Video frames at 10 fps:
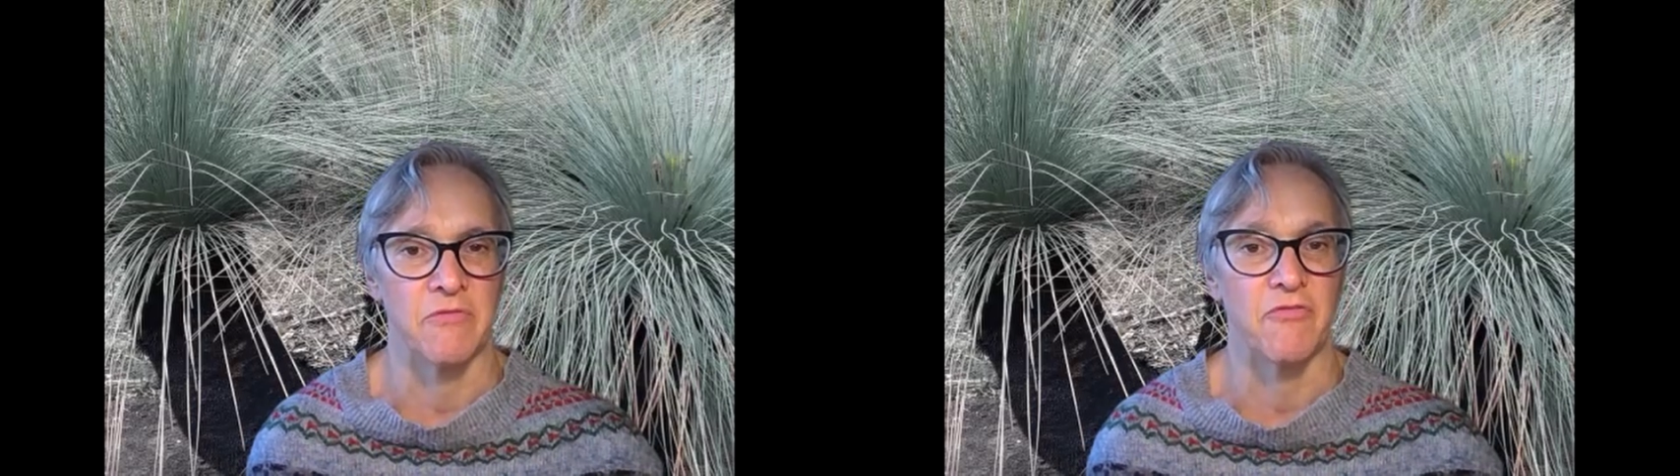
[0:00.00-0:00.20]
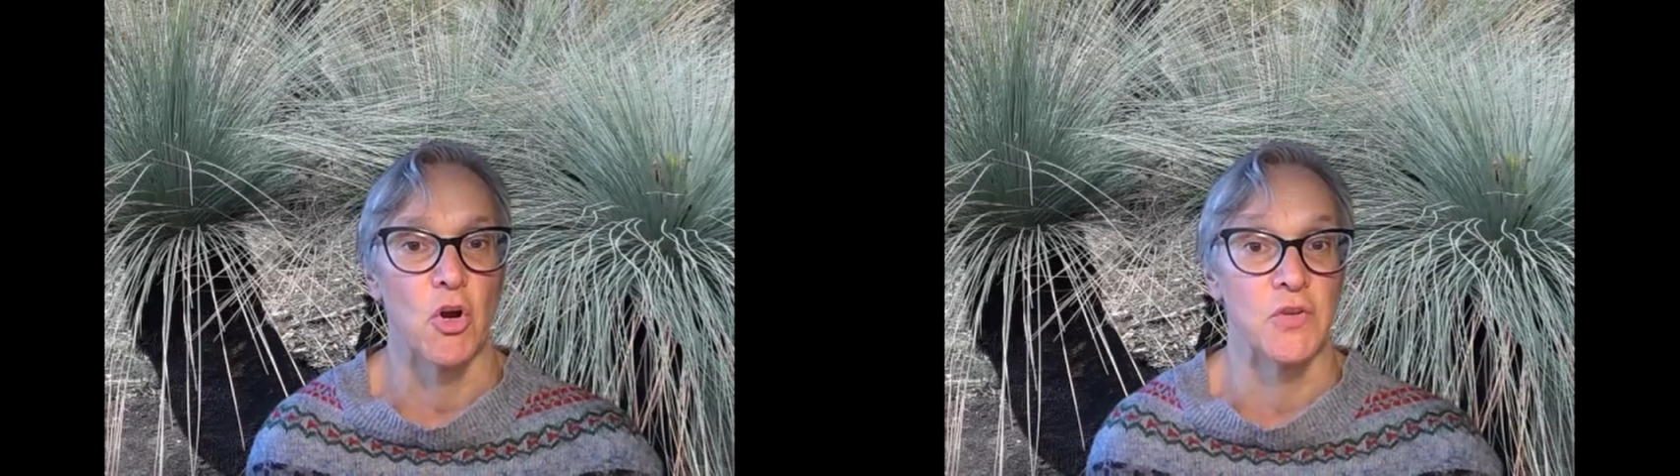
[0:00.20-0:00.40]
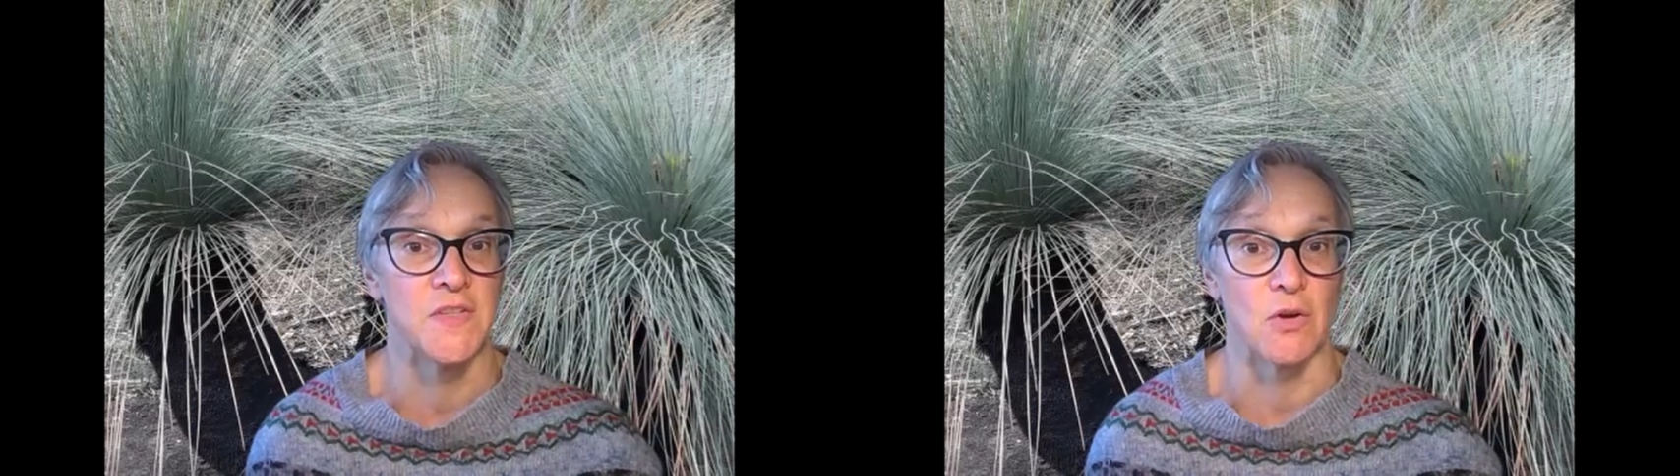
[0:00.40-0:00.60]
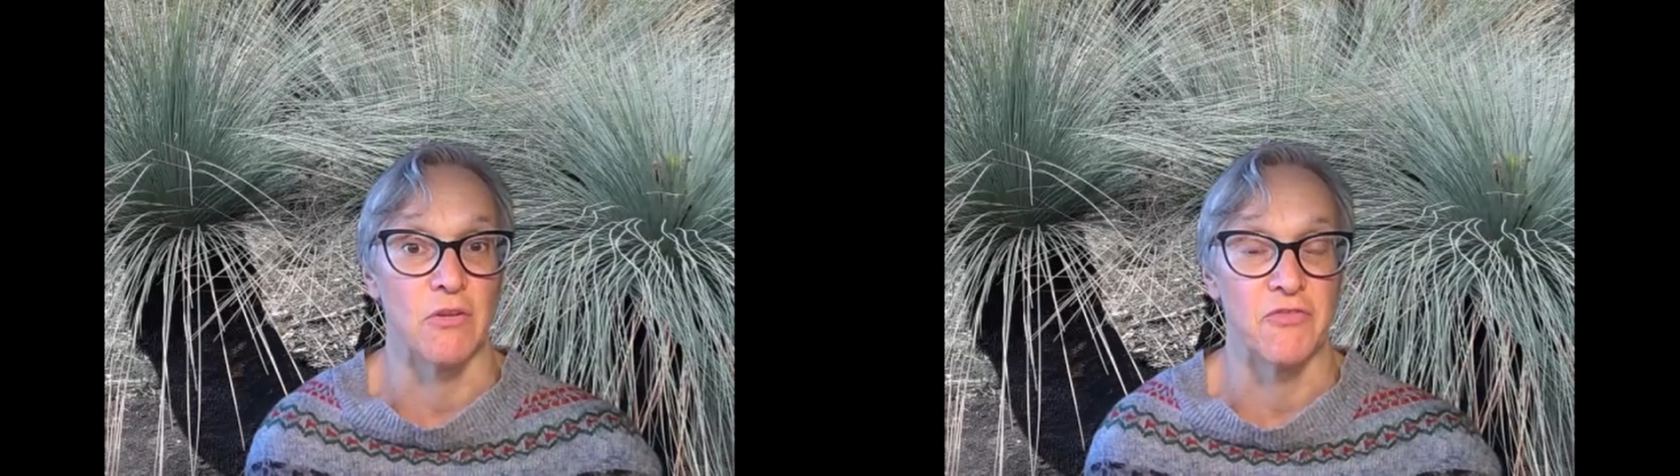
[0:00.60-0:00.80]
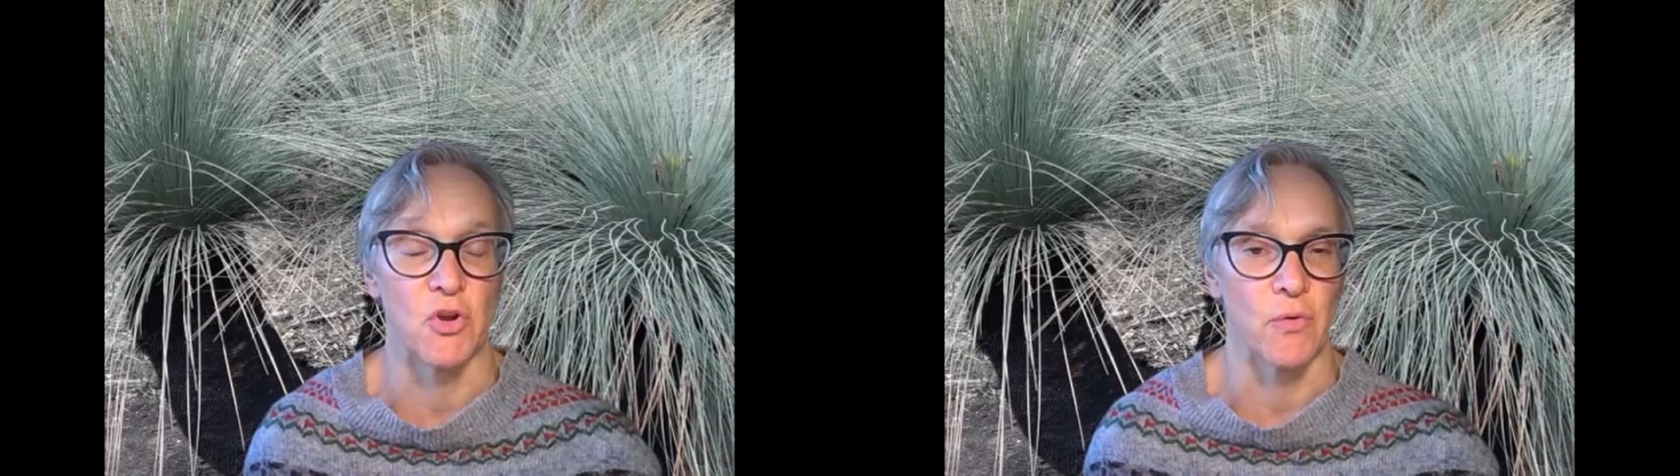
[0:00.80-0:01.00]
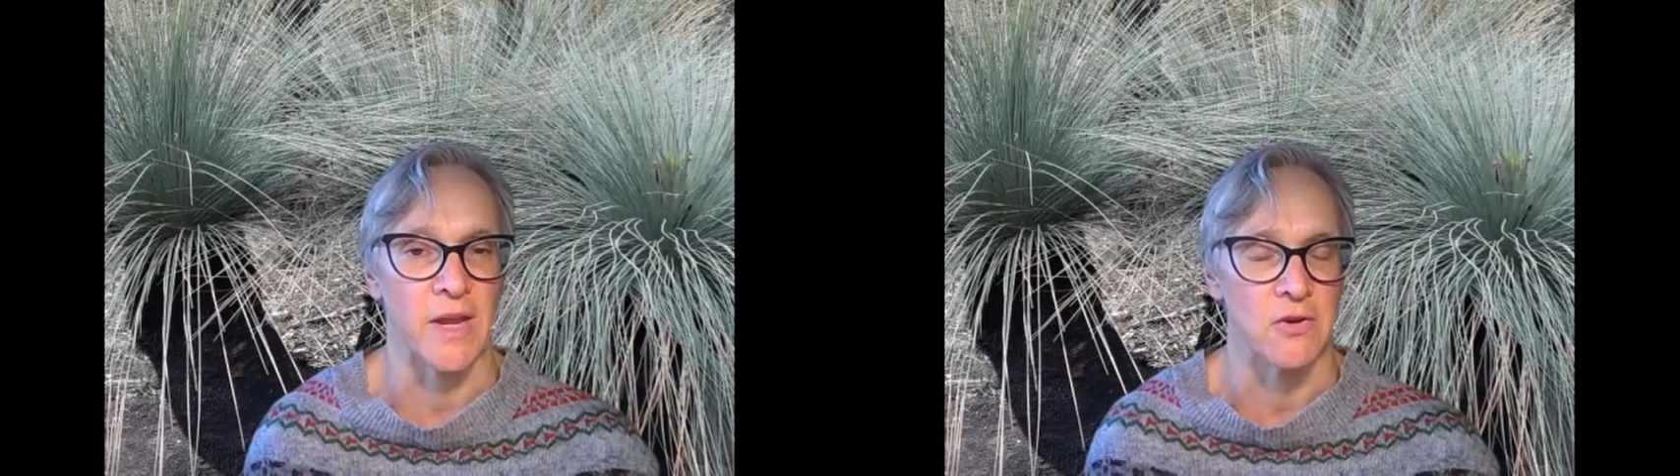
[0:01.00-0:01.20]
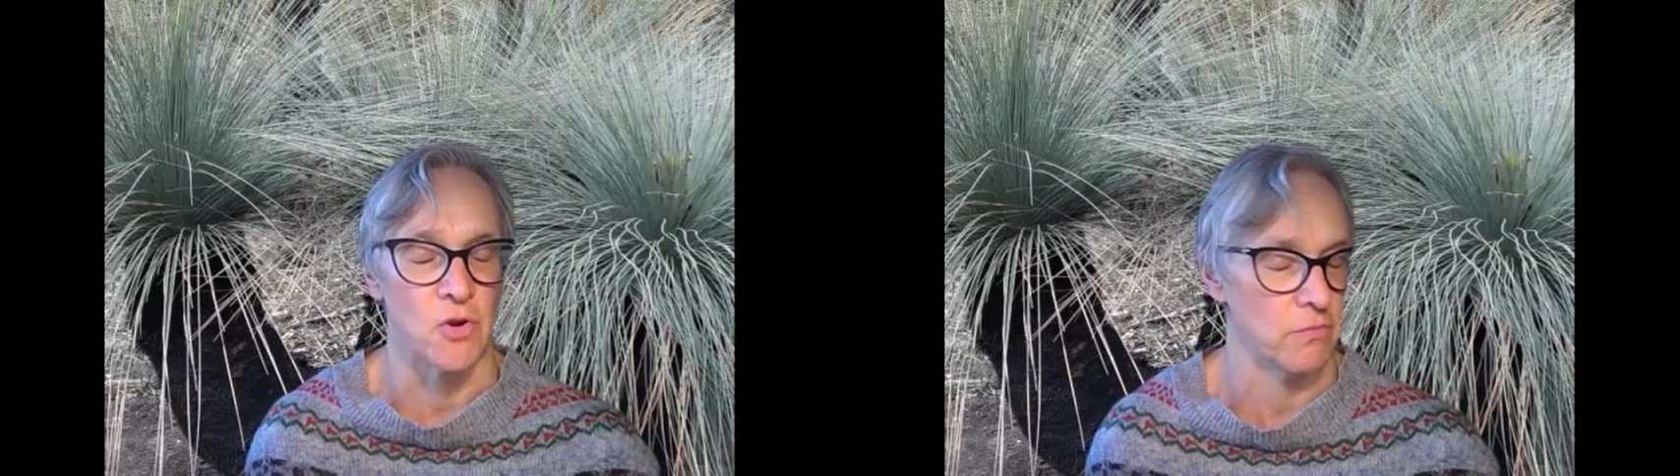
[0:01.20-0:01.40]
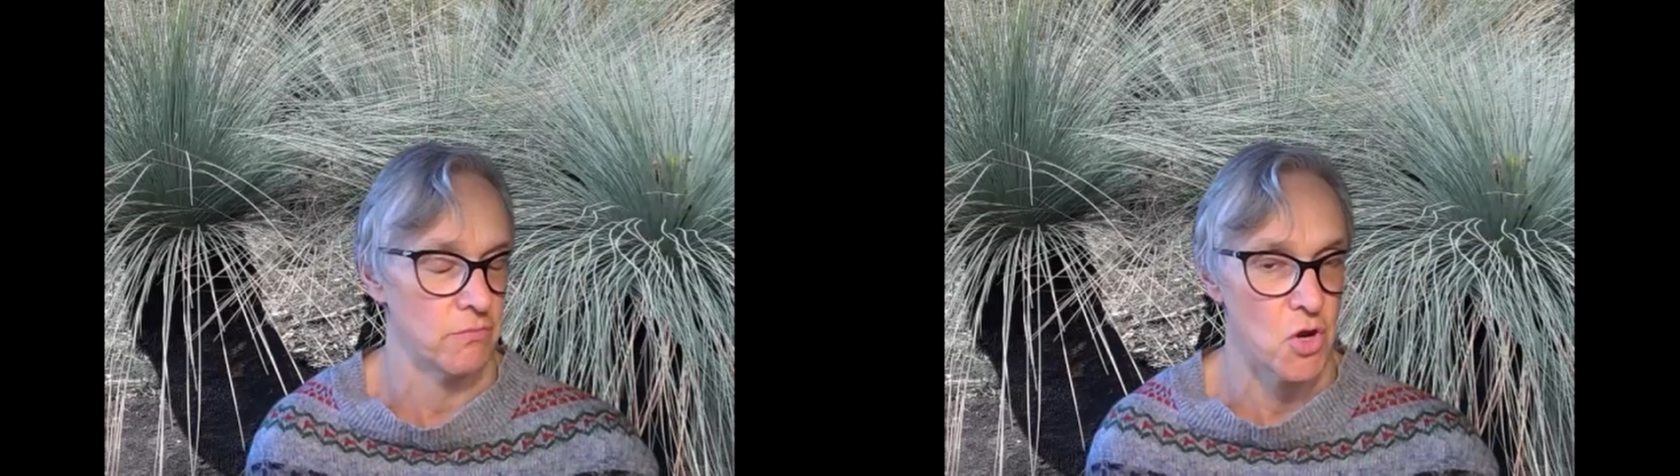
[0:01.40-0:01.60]
phones off,
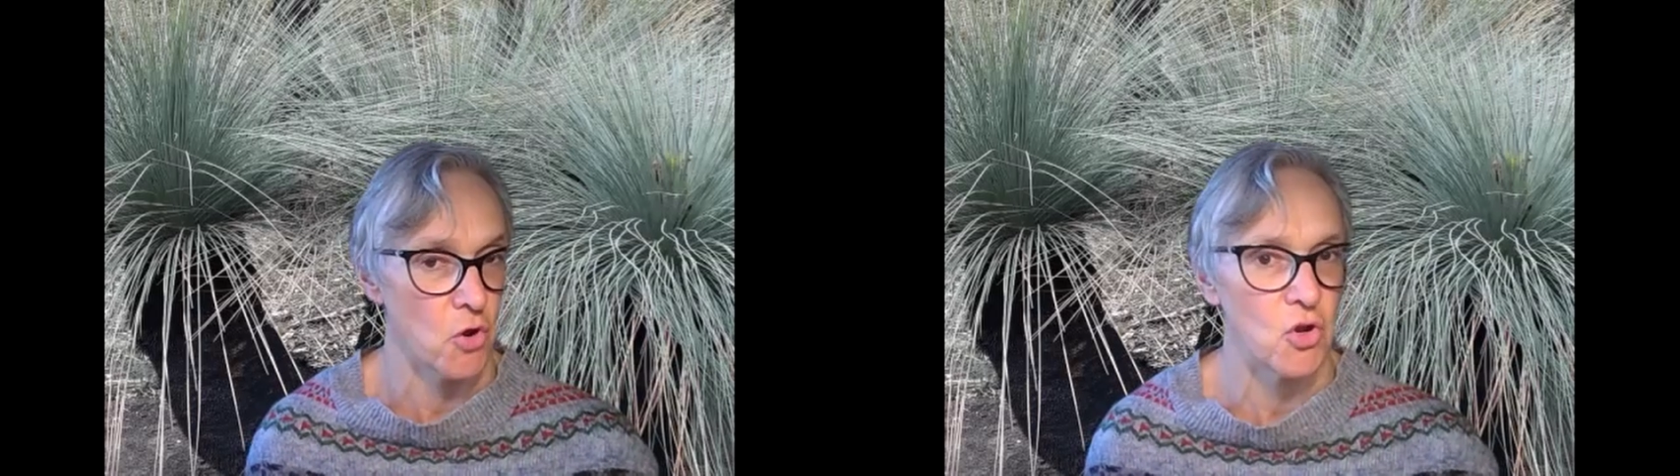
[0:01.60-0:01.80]
no